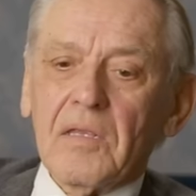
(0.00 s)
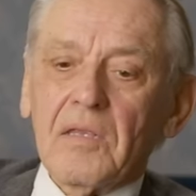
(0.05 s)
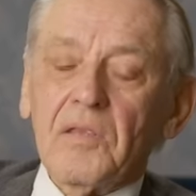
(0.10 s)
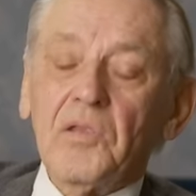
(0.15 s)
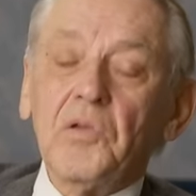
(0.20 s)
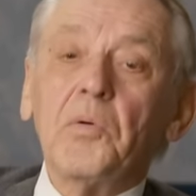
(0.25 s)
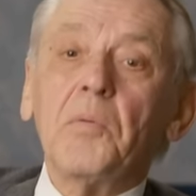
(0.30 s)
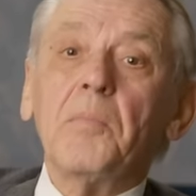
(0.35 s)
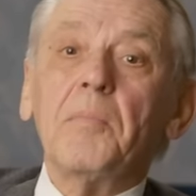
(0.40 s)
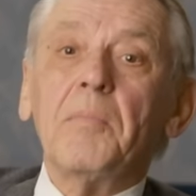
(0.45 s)

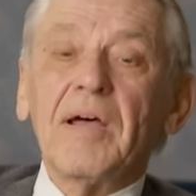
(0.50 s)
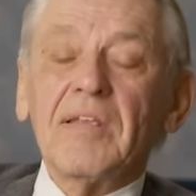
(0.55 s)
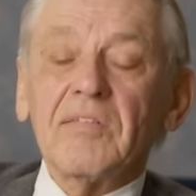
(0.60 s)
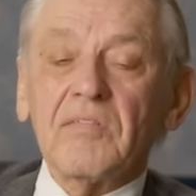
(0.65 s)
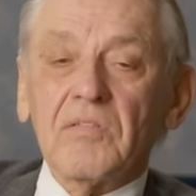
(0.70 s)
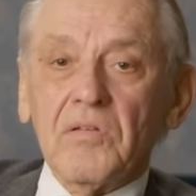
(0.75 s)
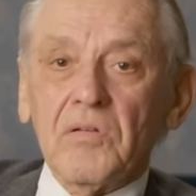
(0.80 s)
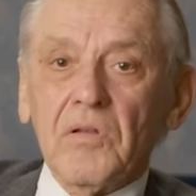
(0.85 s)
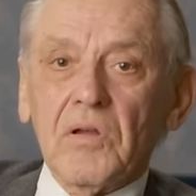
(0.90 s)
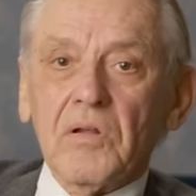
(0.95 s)
You
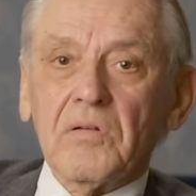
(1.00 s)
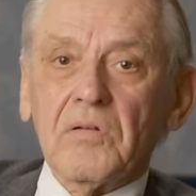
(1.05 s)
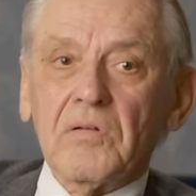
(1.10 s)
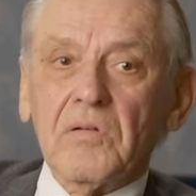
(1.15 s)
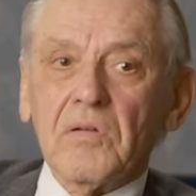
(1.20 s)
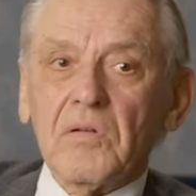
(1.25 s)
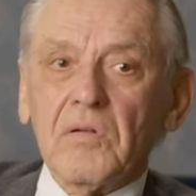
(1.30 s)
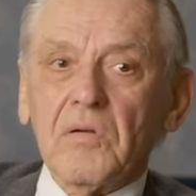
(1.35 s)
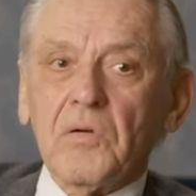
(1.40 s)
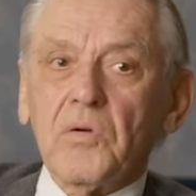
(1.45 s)
must
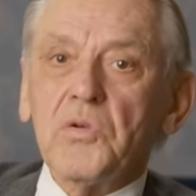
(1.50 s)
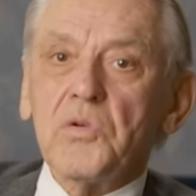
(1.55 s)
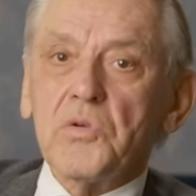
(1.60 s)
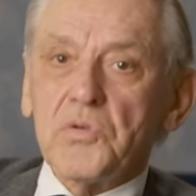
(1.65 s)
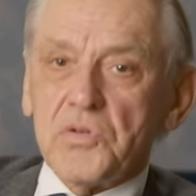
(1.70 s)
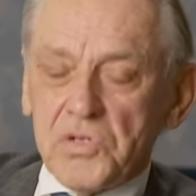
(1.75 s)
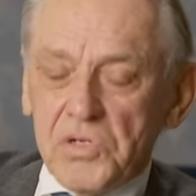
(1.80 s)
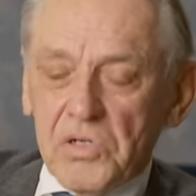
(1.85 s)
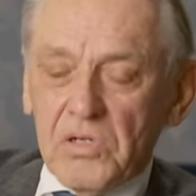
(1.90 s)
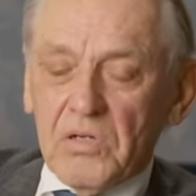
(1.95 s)
not, or
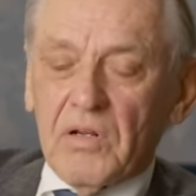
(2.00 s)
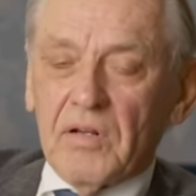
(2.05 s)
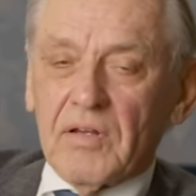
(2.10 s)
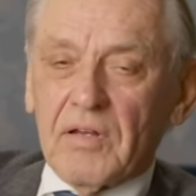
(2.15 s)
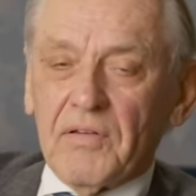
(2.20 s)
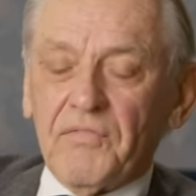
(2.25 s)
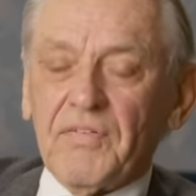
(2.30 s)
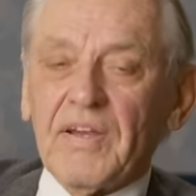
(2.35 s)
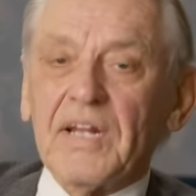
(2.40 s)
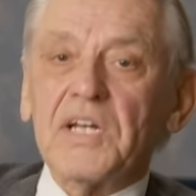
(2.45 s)
you should not,
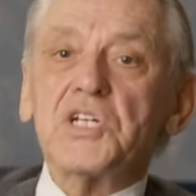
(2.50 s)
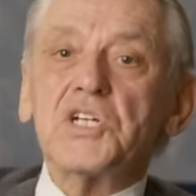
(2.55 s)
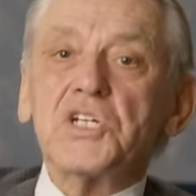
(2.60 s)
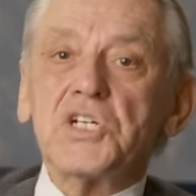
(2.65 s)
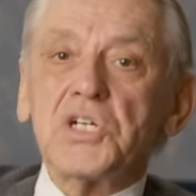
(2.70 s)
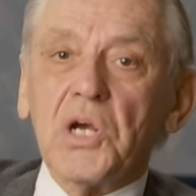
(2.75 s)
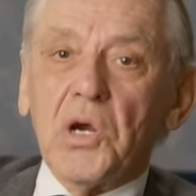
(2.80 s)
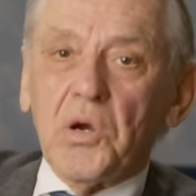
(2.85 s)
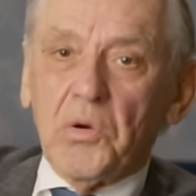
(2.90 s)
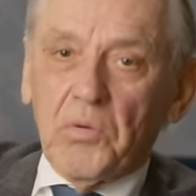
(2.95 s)
in fact,
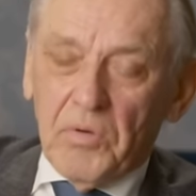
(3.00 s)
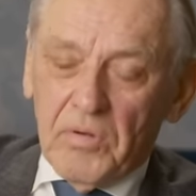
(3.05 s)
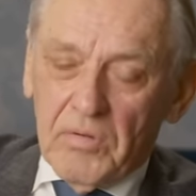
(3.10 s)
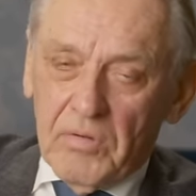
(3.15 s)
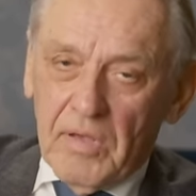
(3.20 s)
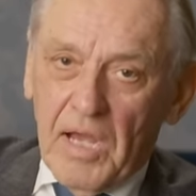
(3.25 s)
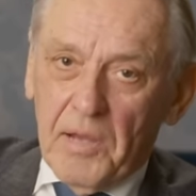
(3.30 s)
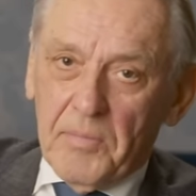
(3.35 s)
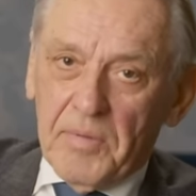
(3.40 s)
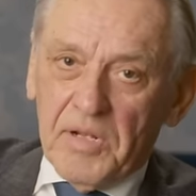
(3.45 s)

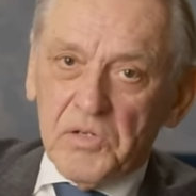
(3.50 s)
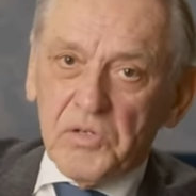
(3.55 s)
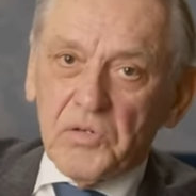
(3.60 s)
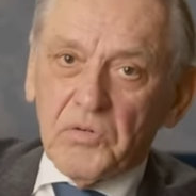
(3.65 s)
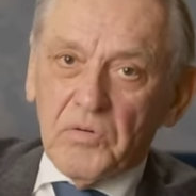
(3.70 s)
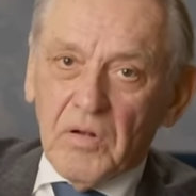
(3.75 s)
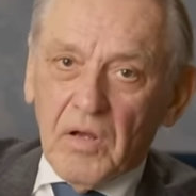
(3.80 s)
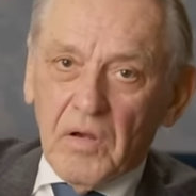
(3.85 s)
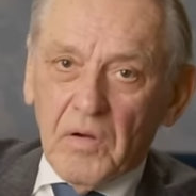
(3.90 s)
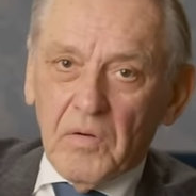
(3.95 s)
show how much
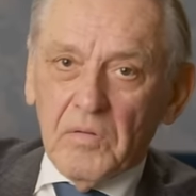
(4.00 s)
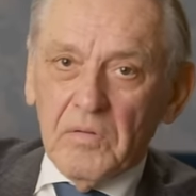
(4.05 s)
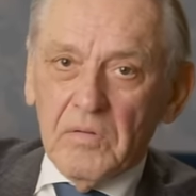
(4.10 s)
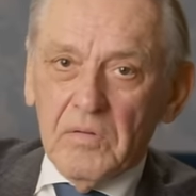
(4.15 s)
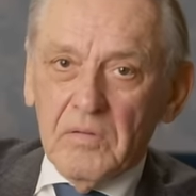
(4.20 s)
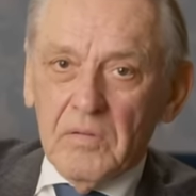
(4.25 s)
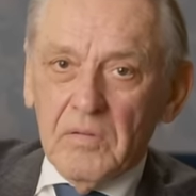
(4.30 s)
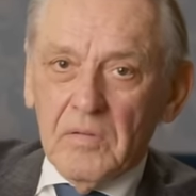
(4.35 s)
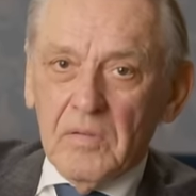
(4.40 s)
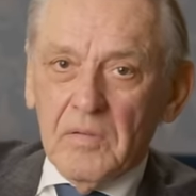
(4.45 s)
you know,
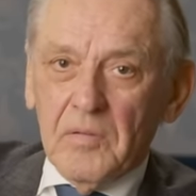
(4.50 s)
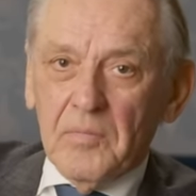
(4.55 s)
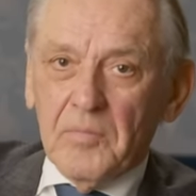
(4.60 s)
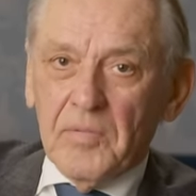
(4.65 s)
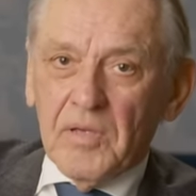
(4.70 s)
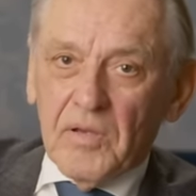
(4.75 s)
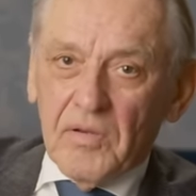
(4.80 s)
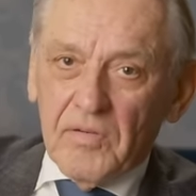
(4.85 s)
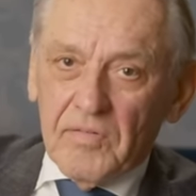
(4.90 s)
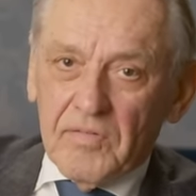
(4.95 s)

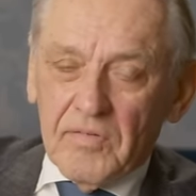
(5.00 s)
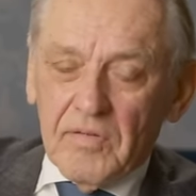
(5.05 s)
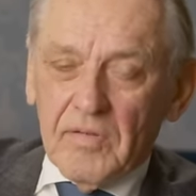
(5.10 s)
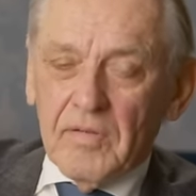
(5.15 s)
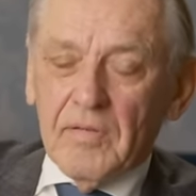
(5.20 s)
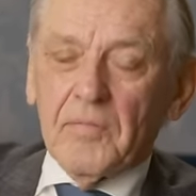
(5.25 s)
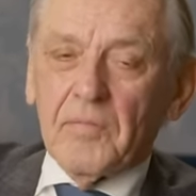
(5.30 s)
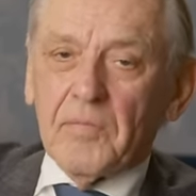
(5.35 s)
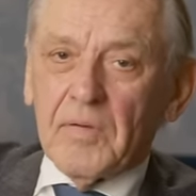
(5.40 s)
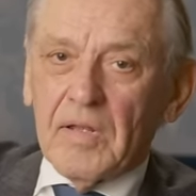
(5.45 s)
because
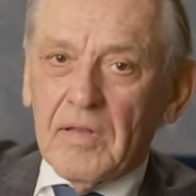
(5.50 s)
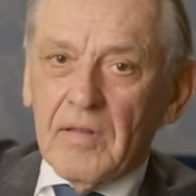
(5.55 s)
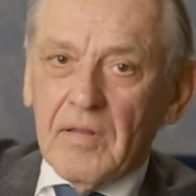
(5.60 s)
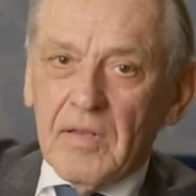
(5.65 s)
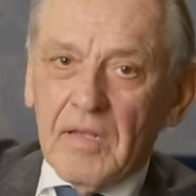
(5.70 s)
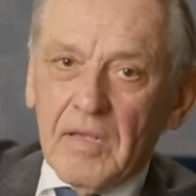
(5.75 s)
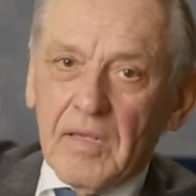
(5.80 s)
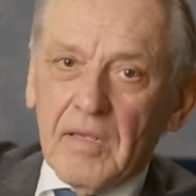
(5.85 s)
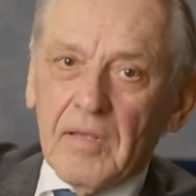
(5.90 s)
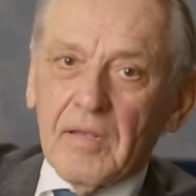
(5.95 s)
when
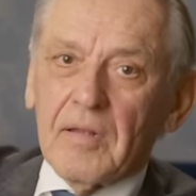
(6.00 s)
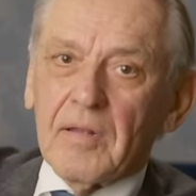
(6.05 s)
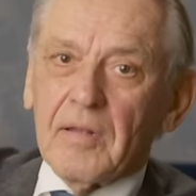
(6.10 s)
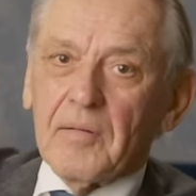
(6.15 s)
the